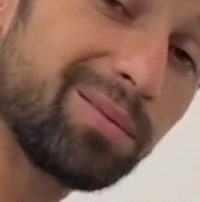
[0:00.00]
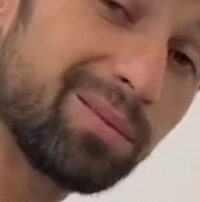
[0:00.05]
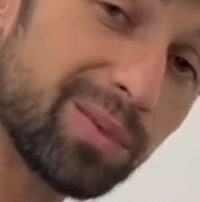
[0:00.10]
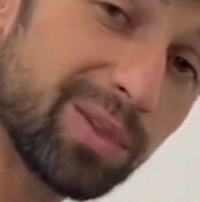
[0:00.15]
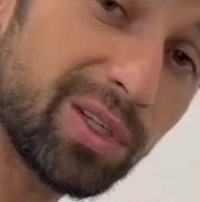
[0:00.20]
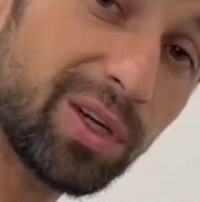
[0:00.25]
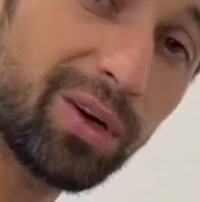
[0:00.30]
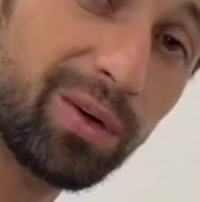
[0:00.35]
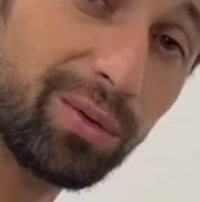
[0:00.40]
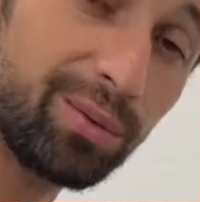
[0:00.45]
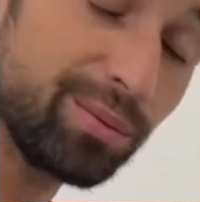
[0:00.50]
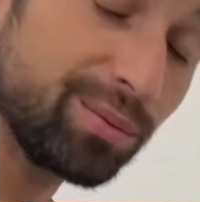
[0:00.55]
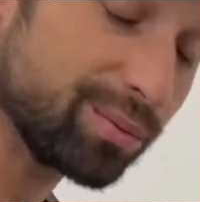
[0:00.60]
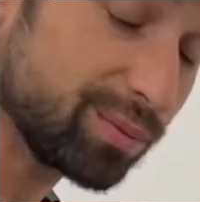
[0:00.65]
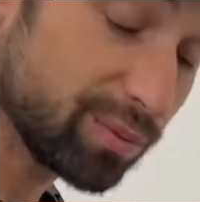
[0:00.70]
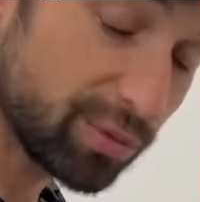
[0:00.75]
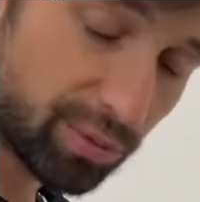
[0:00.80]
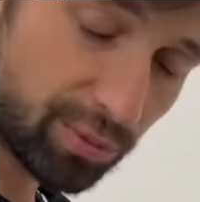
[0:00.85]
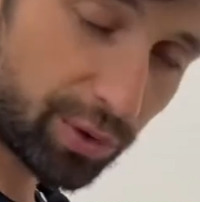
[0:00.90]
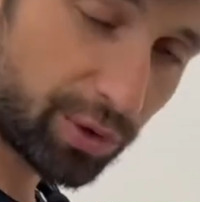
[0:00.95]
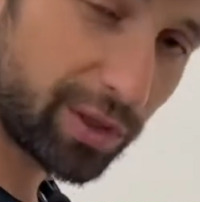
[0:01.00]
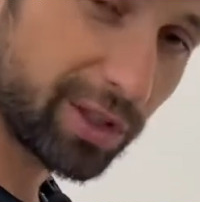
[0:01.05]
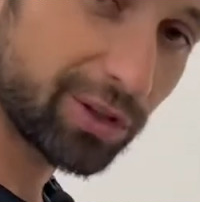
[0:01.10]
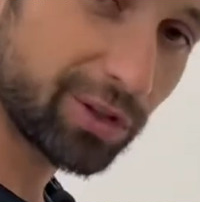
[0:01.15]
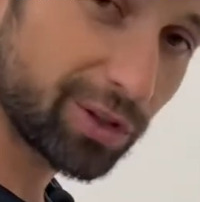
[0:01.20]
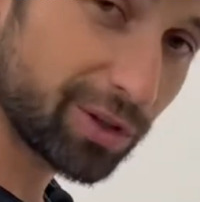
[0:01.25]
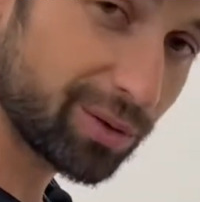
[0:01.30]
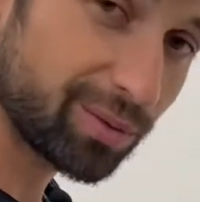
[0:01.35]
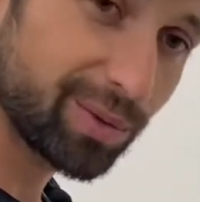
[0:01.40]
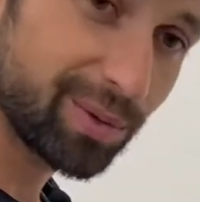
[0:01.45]
So pull out
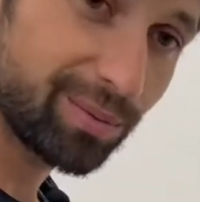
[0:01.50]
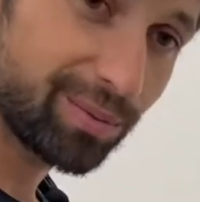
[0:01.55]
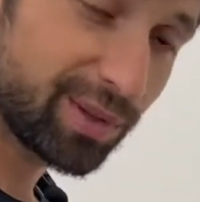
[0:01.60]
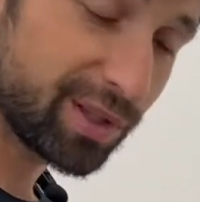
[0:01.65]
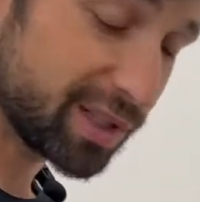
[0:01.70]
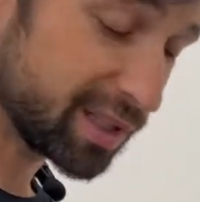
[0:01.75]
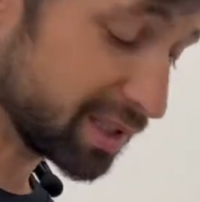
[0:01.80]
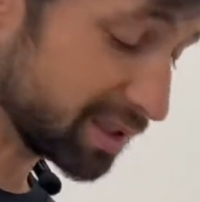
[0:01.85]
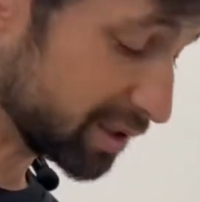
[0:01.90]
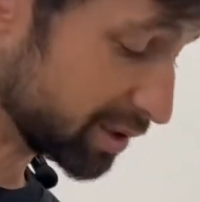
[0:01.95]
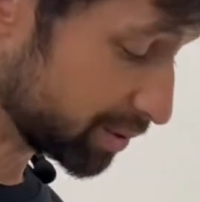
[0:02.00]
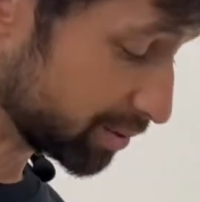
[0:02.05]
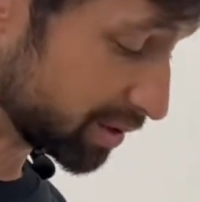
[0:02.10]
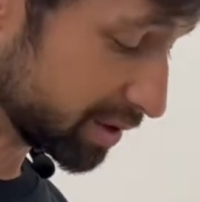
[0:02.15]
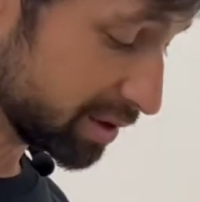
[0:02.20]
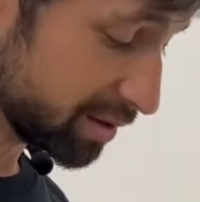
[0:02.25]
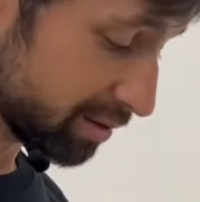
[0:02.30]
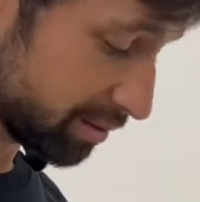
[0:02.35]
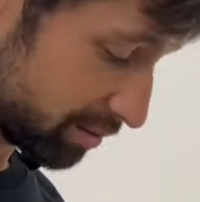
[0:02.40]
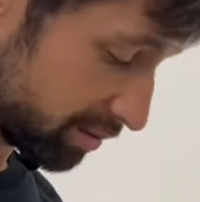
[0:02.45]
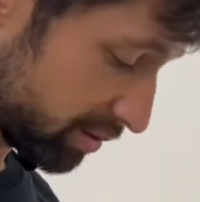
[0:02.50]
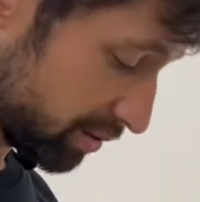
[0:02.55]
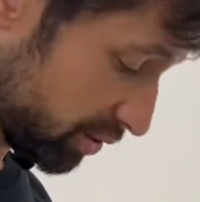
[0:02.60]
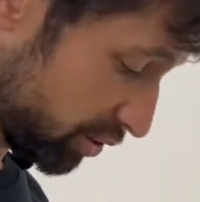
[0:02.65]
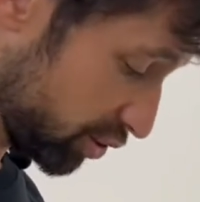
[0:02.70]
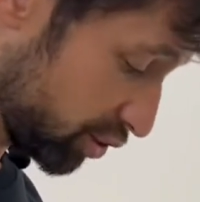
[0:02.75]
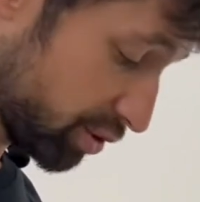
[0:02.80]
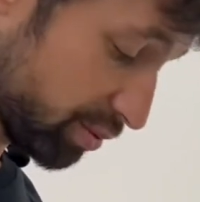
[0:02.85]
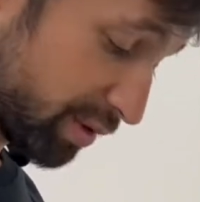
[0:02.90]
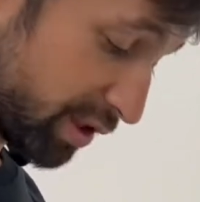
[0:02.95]
your old one, plug in this one, you
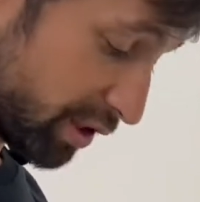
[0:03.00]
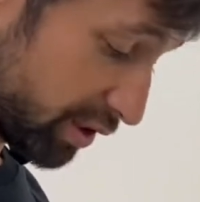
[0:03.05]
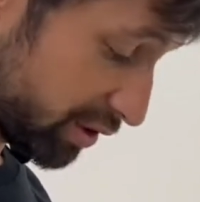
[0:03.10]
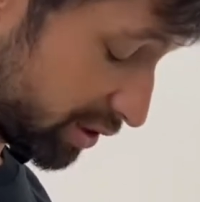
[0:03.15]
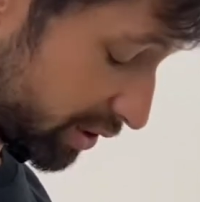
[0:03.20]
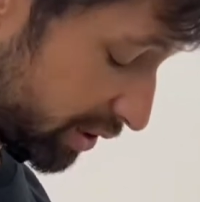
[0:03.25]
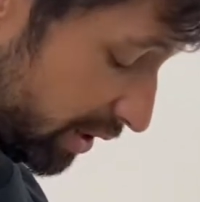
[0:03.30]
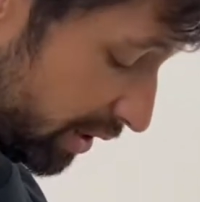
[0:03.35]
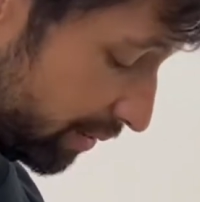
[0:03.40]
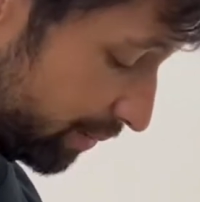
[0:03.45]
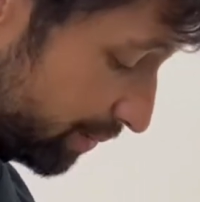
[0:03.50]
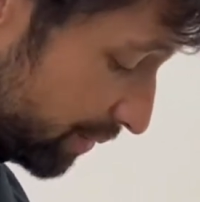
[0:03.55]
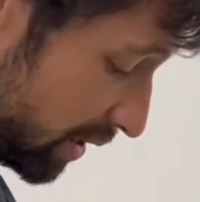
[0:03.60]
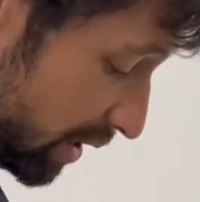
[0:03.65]
should be good to go.